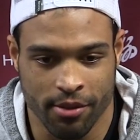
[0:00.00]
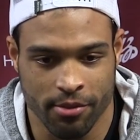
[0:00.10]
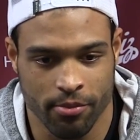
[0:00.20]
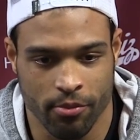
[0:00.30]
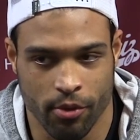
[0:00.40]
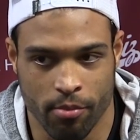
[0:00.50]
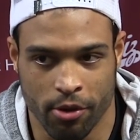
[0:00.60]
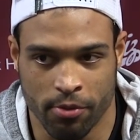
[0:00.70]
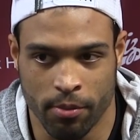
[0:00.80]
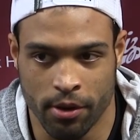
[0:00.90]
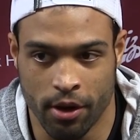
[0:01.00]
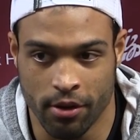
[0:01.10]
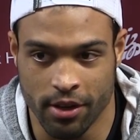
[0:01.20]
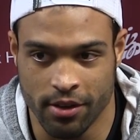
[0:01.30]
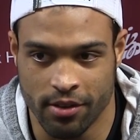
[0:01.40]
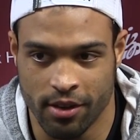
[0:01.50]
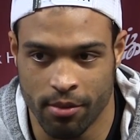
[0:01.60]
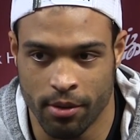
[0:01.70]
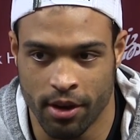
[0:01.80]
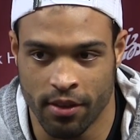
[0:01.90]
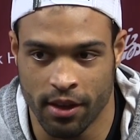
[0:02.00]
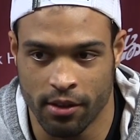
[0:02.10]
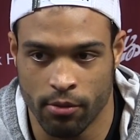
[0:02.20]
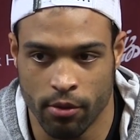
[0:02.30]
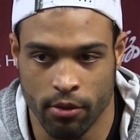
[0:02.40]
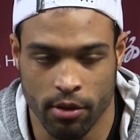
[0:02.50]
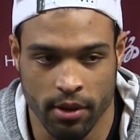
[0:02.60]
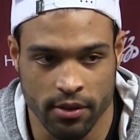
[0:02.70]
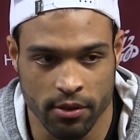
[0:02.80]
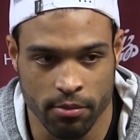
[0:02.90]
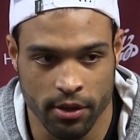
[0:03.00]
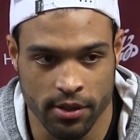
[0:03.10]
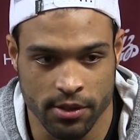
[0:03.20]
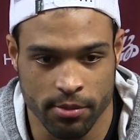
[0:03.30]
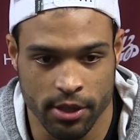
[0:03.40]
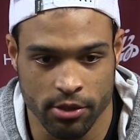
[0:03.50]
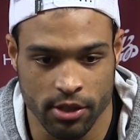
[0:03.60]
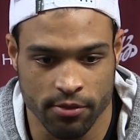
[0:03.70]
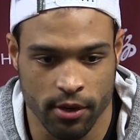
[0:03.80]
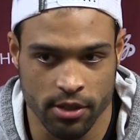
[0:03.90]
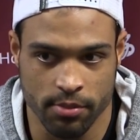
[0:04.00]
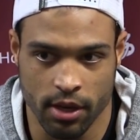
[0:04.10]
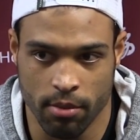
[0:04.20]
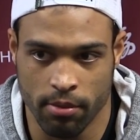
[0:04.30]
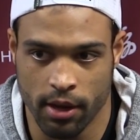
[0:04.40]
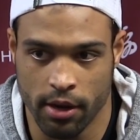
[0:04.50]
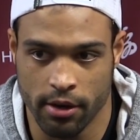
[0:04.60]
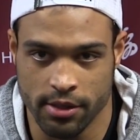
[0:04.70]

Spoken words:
It's what most people don't get to see, but I think it's what really makes this place special as far as being a player,